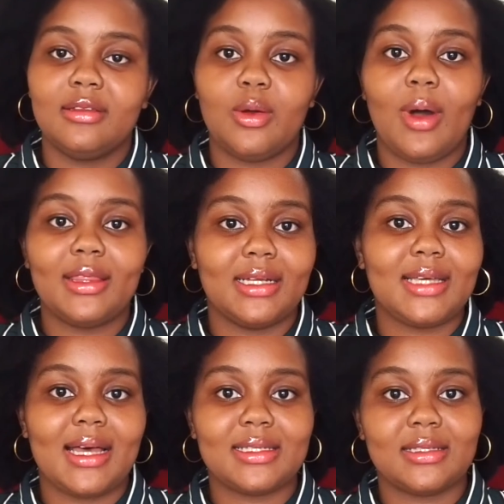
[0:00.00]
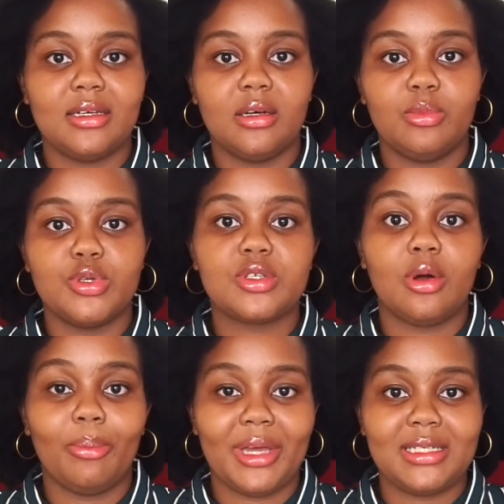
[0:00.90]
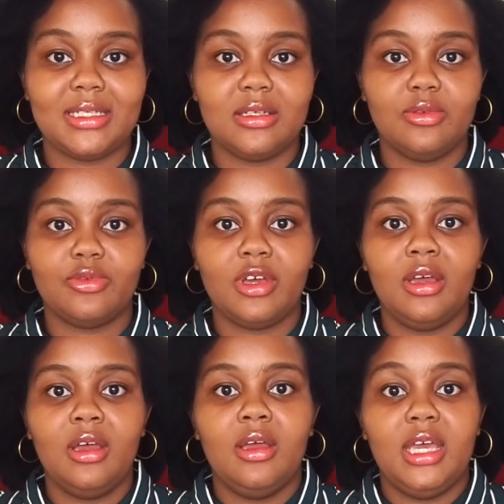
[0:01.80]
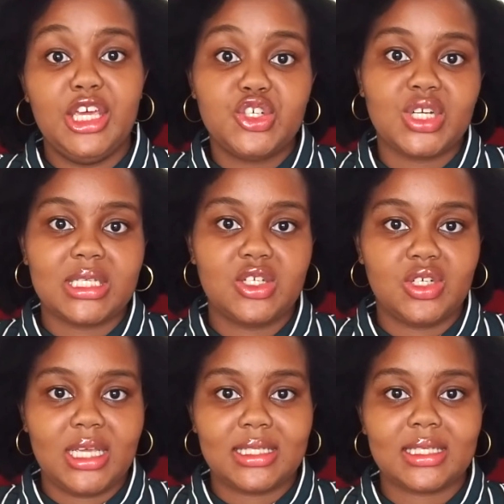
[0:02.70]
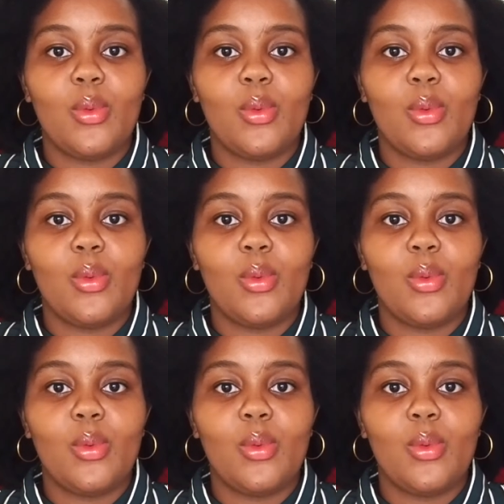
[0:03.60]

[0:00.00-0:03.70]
the one that has the most competitive interest rates.